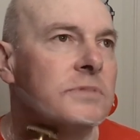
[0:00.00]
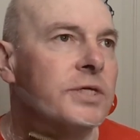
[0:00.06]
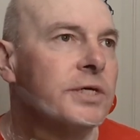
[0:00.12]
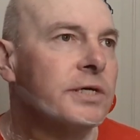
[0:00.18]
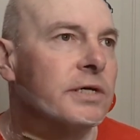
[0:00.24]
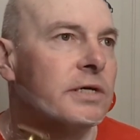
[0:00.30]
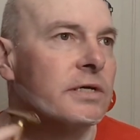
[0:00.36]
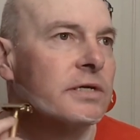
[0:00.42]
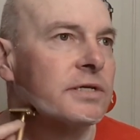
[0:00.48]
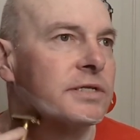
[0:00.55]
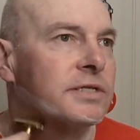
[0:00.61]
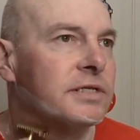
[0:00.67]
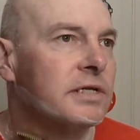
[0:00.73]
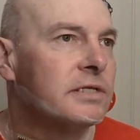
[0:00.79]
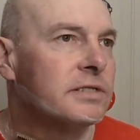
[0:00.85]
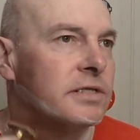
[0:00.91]
The
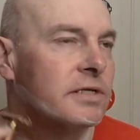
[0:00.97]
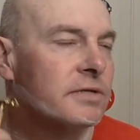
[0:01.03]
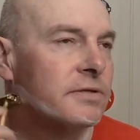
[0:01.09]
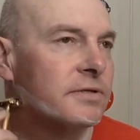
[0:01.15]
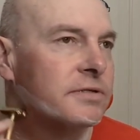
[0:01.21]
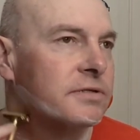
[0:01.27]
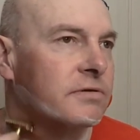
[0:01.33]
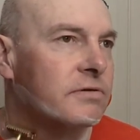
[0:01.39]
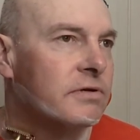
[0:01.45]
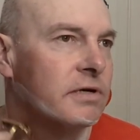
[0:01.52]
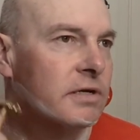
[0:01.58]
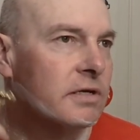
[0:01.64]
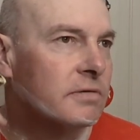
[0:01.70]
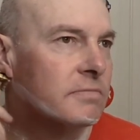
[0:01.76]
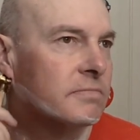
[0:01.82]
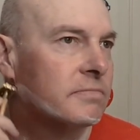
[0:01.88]
scent on this
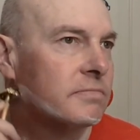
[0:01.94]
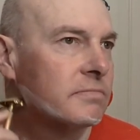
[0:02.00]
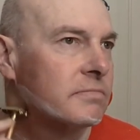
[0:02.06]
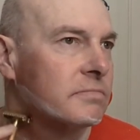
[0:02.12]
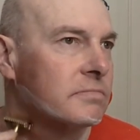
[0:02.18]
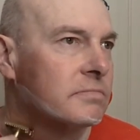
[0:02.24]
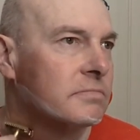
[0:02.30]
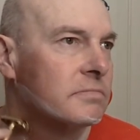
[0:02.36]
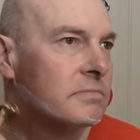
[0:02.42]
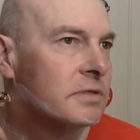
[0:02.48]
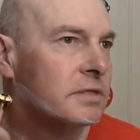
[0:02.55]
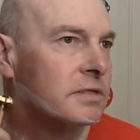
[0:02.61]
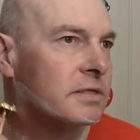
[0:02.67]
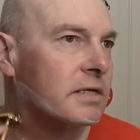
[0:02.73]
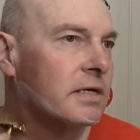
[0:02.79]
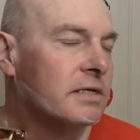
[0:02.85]
cream
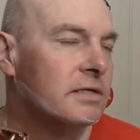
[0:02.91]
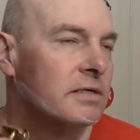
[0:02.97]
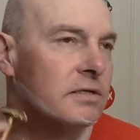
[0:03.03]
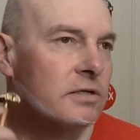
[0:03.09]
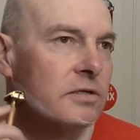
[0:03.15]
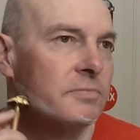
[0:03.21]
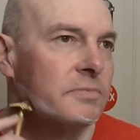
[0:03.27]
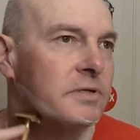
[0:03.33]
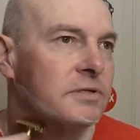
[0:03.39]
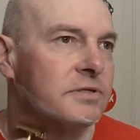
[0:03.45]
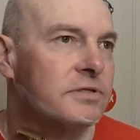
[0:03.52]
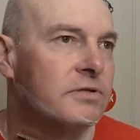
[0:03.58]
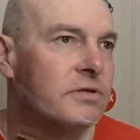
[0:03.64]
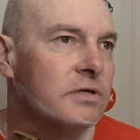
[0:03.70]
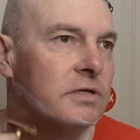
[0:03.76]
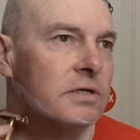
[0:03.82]
has gotten a little bit
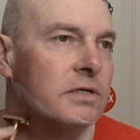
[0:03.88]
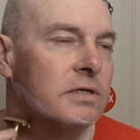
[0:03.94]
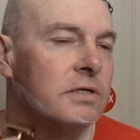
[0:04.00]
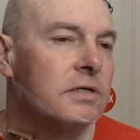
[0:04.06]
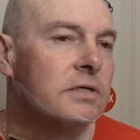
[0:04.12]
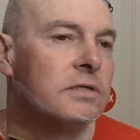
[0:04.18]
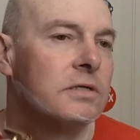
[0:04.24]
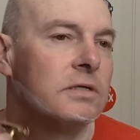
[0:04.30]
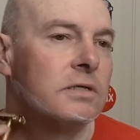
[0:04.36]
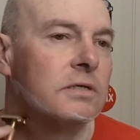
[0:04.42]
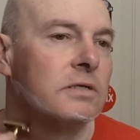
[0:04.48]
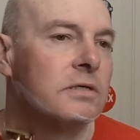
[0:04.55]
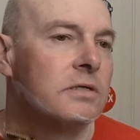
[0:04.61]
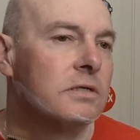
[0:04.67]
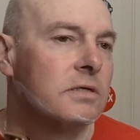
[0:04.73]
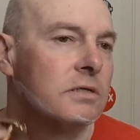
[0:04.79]
stronger
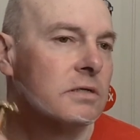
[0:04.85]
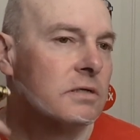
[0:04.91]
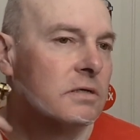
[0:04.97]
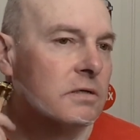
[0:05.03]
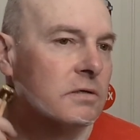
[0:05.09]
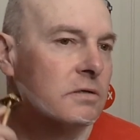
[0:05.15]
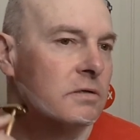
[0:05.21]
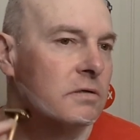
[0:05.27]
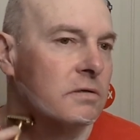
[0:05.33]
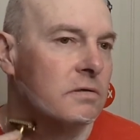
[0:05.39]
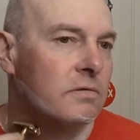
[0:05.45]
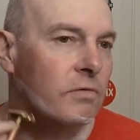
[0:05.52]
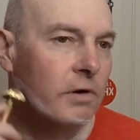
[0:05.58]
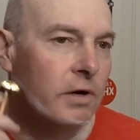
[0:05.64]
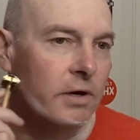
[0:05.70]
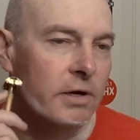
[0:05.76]

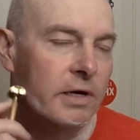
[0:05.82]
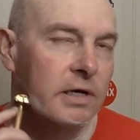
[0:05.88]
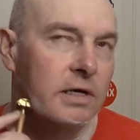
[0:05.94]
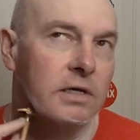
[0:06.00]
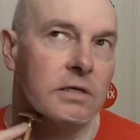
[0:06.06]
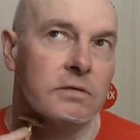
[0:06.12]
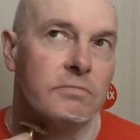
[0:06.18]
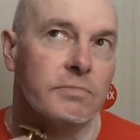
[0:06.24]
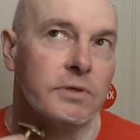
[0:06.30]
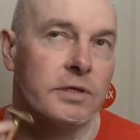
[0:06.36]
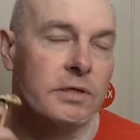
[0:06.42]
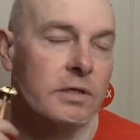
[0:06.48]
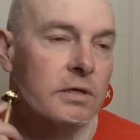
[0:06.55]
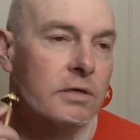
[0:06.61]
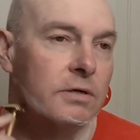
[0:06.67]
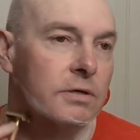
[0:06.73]
wearing it and
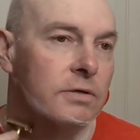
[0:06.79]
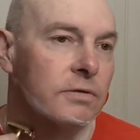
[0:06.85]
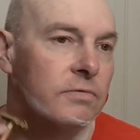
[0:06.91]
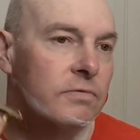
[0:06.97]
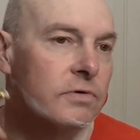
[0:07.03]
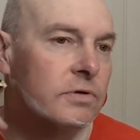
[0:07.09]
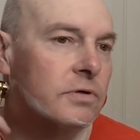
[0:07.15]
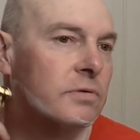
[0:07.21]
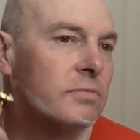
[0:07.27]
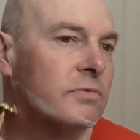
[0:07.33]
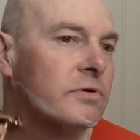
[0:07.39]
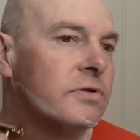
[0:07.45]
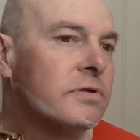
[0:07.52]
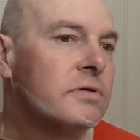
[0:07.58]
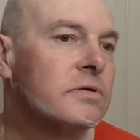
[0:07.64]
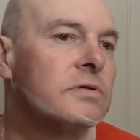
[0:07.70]
being here in the room
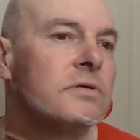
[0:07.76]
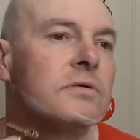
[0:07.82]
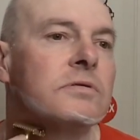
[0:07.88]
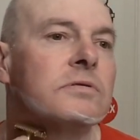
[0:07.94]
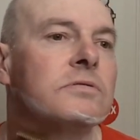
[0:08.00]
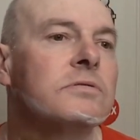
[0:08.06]
with it.